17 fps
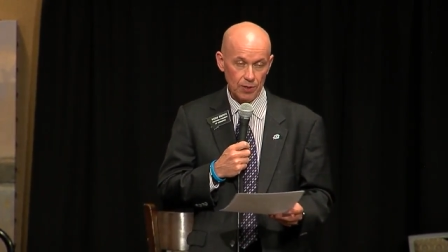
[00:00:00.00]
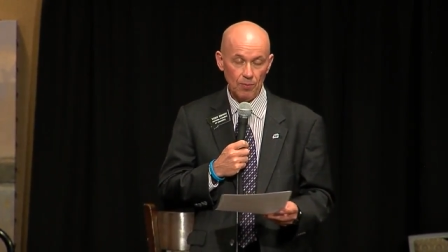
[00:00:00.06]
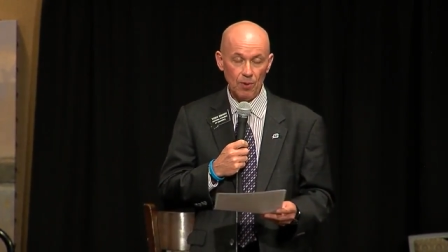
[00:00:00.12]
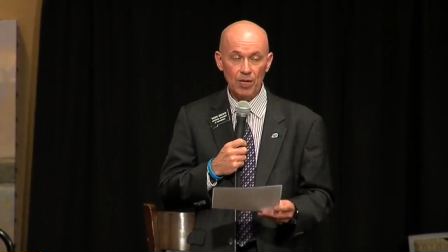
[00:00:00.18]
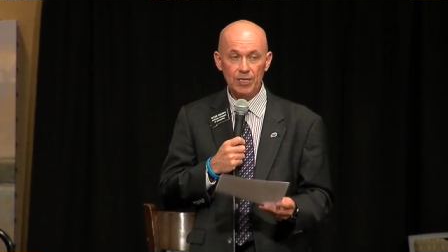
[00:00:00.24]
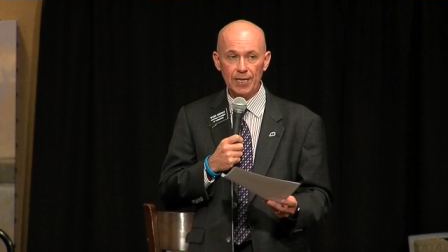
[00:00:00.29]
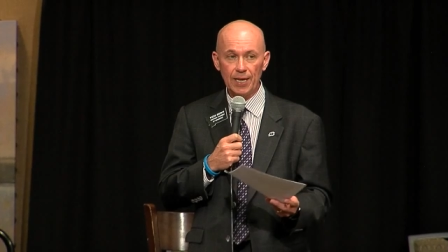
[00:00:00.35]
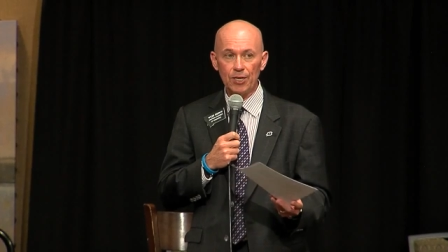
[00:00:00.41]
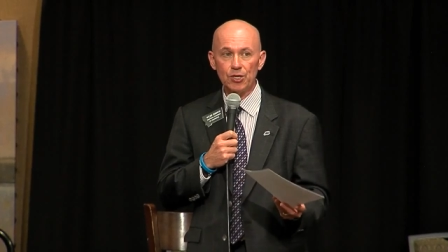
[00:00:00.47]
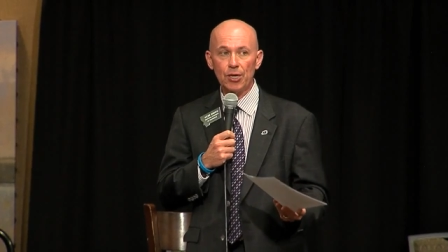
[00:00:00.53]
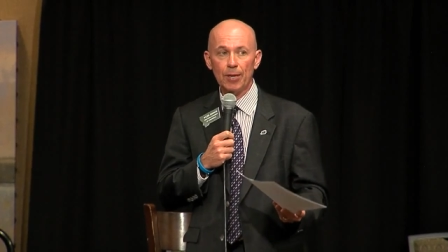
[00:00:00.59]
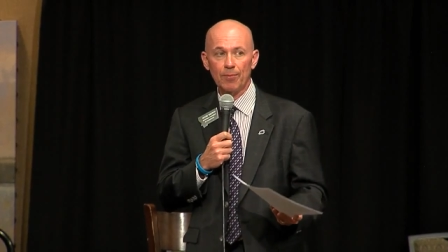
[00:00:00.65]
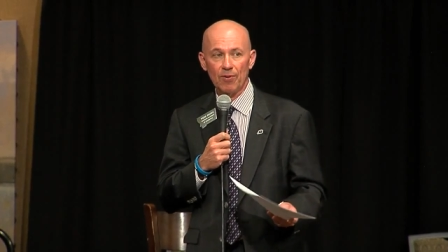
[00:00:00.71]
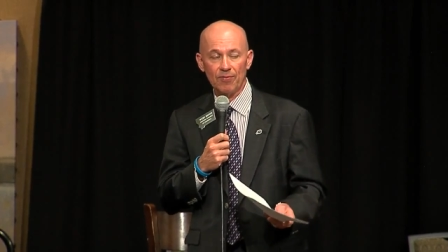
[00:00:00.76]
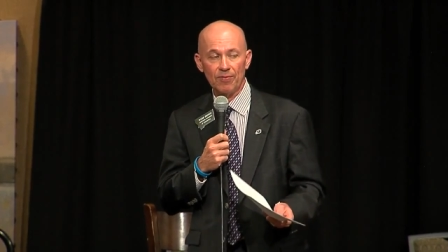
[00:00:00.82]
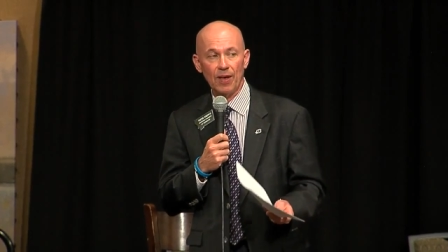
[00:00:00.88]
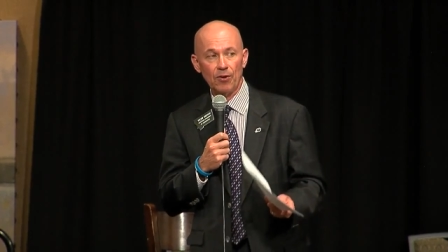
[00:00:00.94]
the Montana
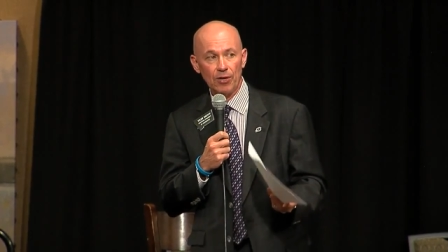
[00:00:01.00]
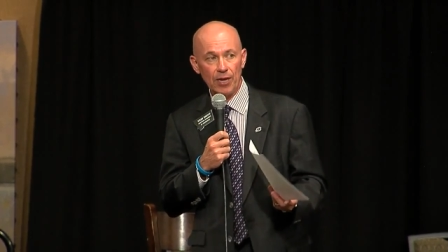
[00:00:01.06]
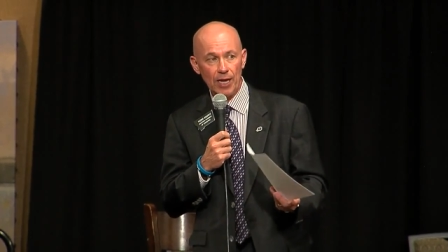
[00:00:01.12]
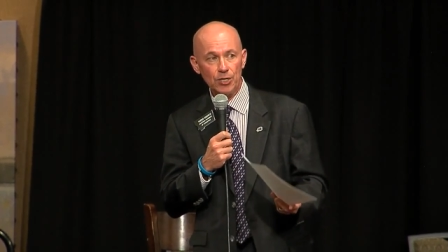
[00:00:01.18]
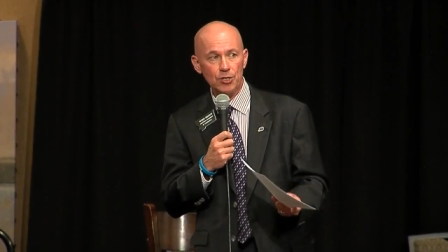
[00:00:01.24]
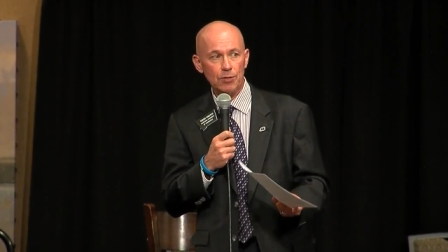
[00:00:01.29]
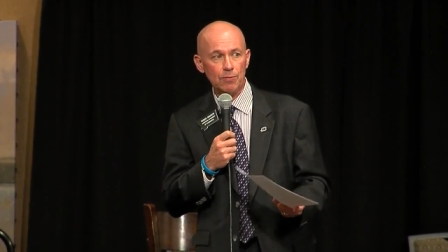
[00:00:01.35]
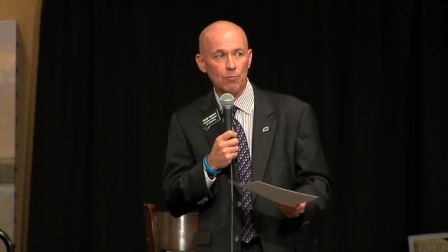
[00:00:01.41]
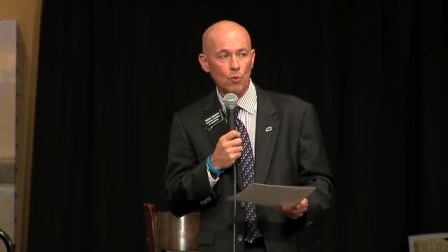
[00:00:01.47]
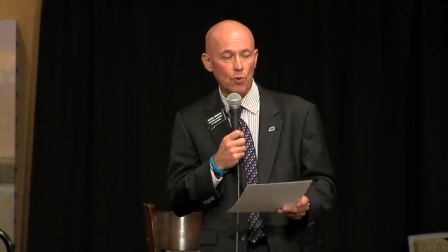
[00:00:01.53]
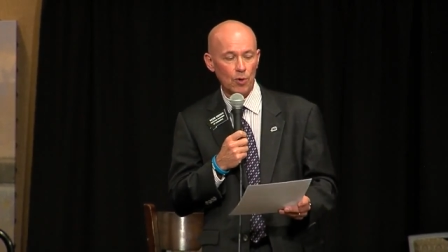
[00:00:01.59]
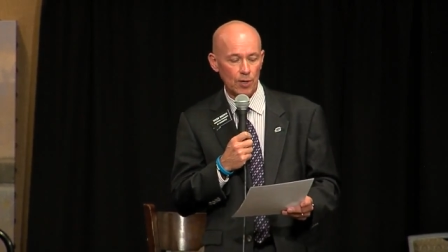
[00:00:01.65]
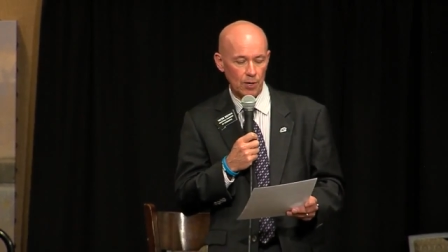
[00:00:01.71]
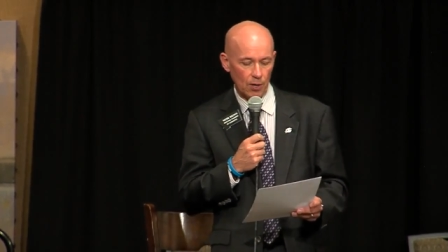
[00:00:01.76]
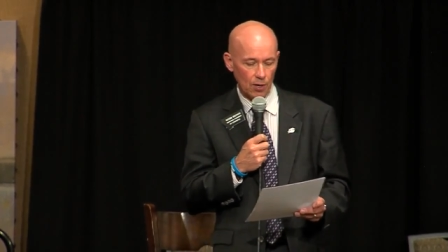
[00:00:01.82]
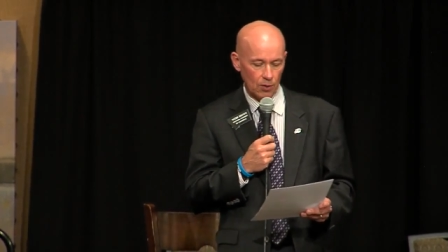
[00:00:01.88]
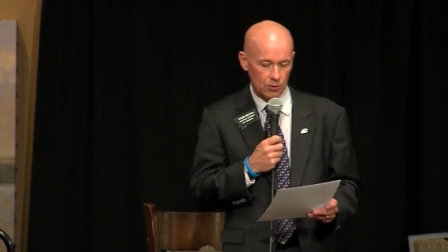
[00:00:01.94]
Chamber Foundation
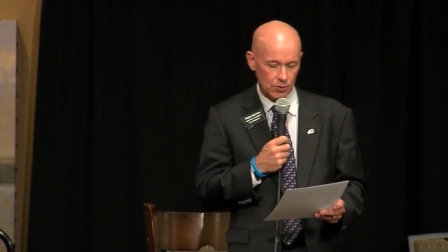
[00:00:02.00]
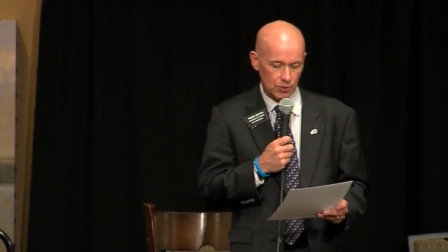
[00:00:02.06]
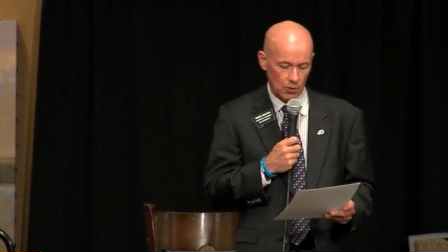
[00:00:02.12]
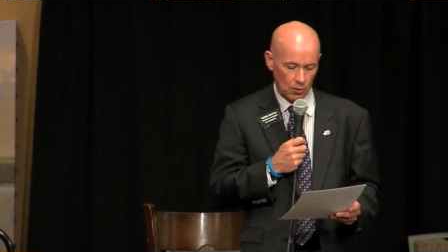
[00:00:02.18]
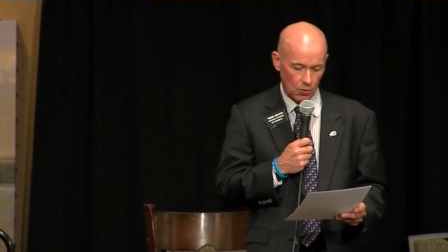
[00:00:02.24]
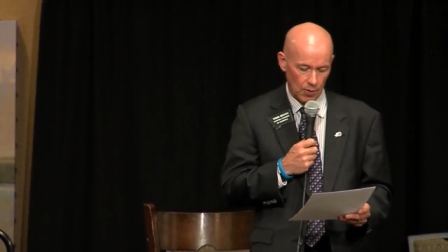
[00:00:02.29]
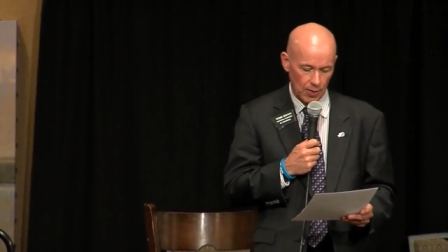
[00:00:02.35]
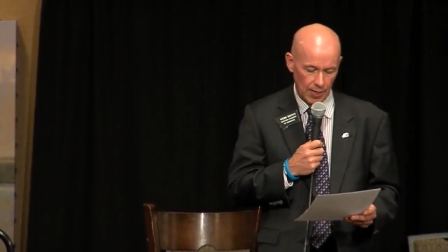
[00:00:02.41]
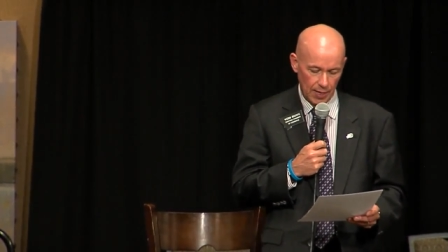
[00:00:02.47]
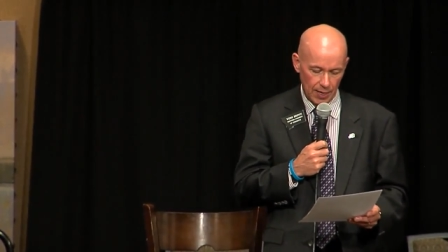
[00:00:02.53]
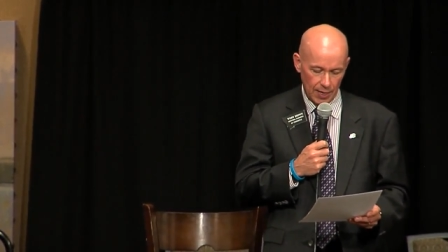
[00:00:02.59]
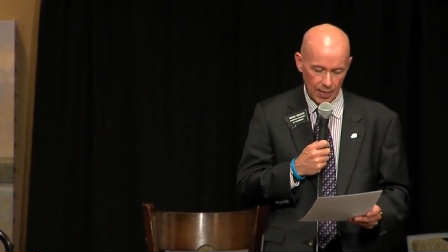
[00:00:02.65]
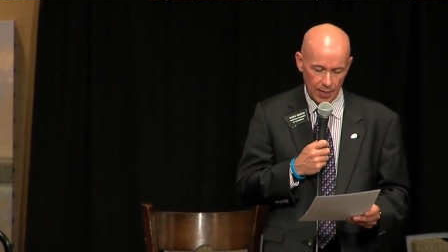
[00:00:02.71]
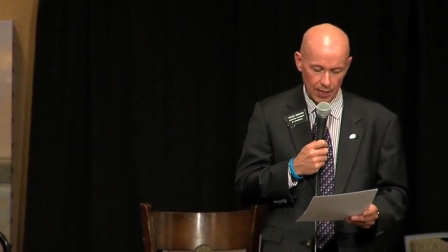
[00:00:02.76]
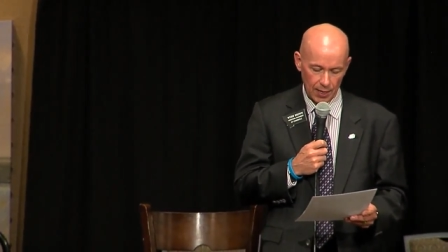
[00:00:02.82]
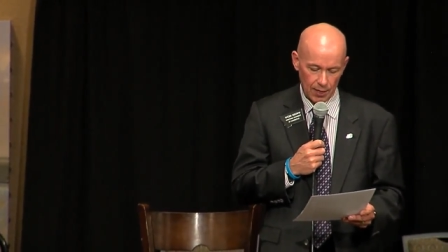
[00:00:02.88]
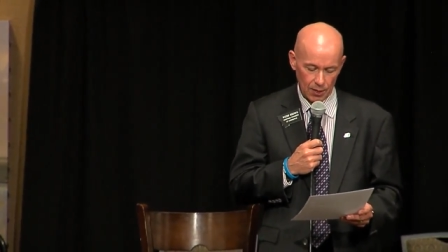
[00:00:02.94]
Board also,
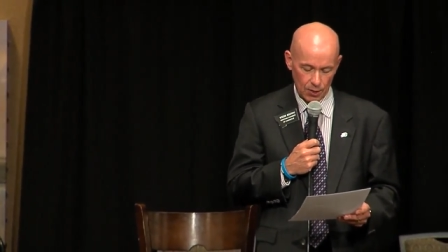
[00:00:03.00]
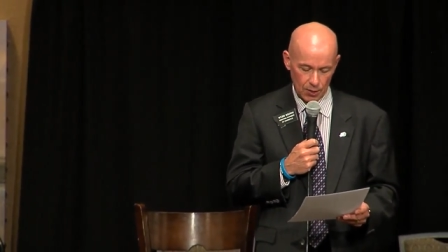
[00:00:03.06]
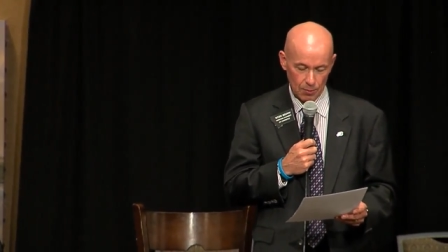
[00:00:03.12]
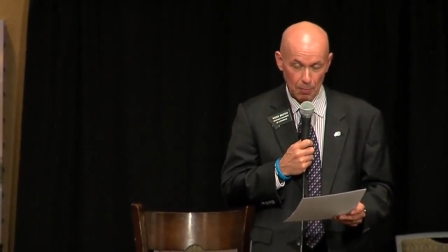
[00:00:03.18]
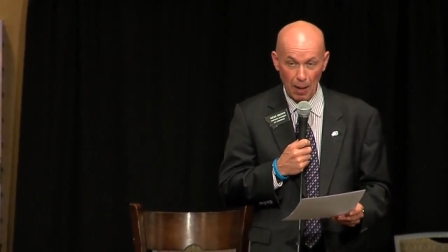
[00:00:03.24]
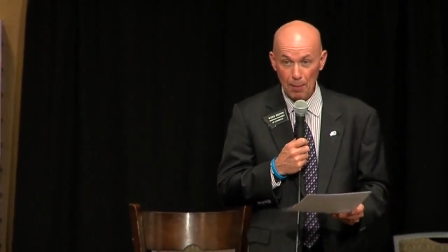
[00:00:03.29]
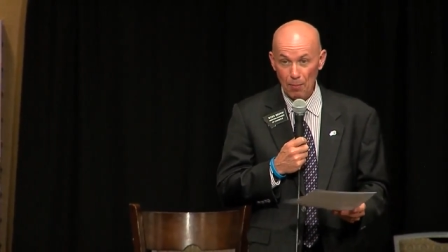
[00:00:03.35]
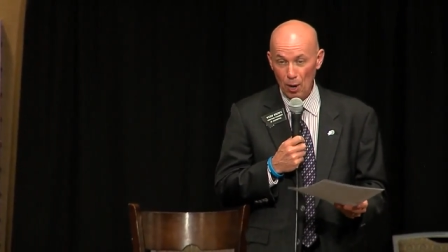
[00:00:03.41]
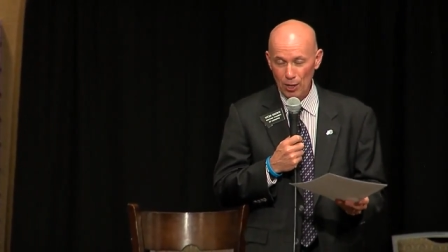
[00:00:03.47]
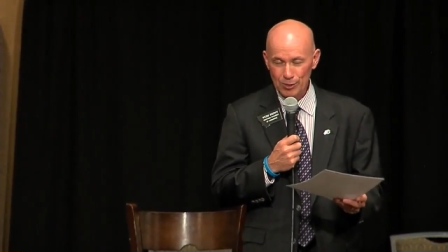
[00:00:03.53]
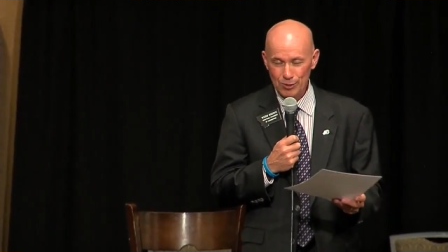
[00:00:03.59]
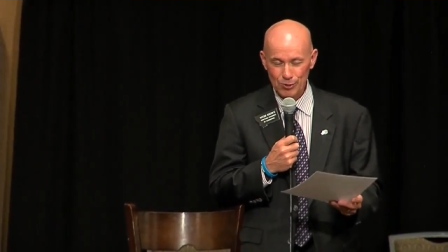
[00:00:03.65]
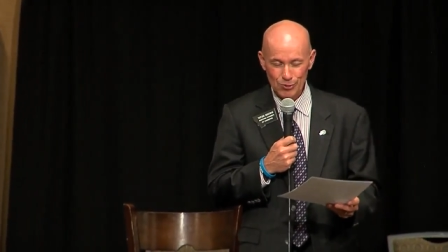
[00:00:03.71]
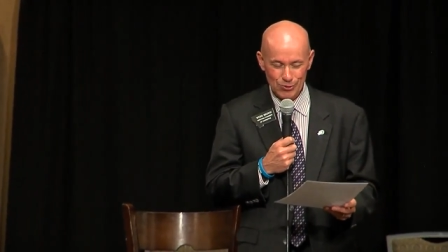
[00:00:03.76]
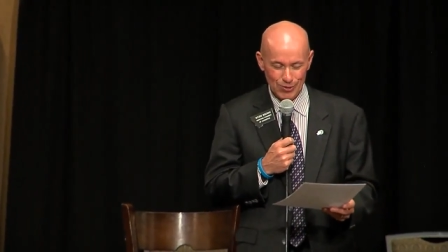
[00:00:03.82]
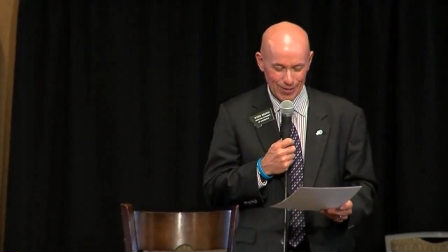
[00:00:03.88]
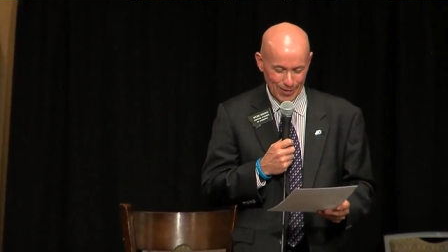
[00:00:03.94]
my
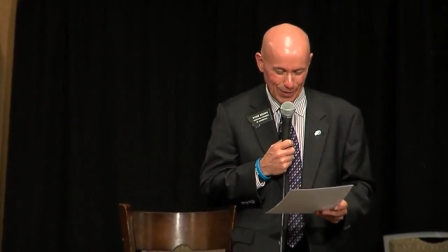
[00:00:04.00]
bosses,